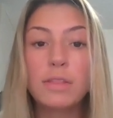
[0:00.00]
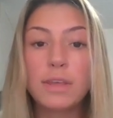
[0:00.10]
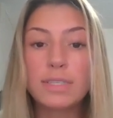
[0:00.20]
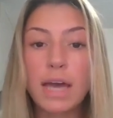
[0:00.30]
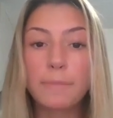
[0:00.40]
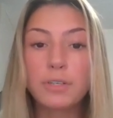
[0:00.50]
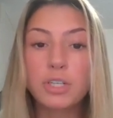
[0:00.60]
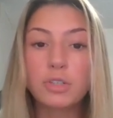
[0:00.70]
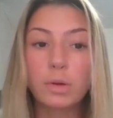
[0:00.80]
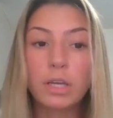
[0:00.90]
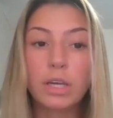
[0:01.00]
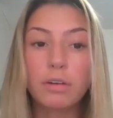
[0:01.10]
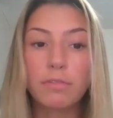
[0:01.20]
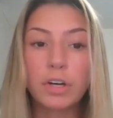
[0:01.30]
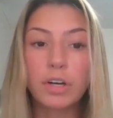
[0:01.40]
This option is really
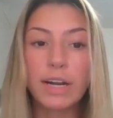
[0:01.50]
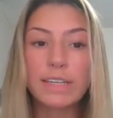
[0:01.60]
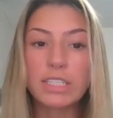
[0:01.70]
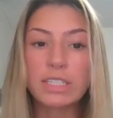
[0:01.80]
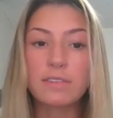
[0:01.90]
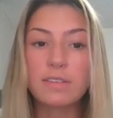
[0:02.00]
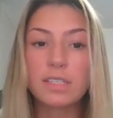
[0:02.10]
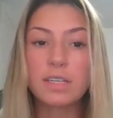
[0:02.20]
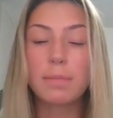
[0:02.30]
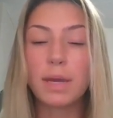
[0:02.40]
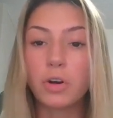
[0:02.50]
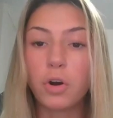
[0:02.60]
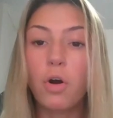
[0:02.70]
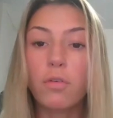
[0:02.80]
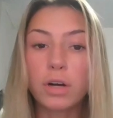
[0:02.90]
good for your digestive system and your
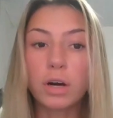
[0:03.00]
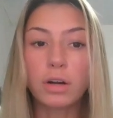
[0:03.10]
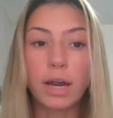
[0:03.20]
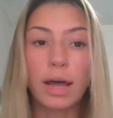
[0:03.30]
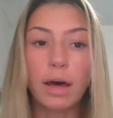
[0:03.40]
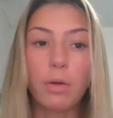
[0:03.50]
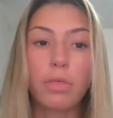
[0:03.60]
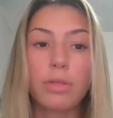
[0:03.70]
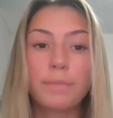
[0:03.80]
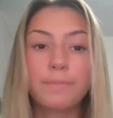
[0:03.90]
overall gut health.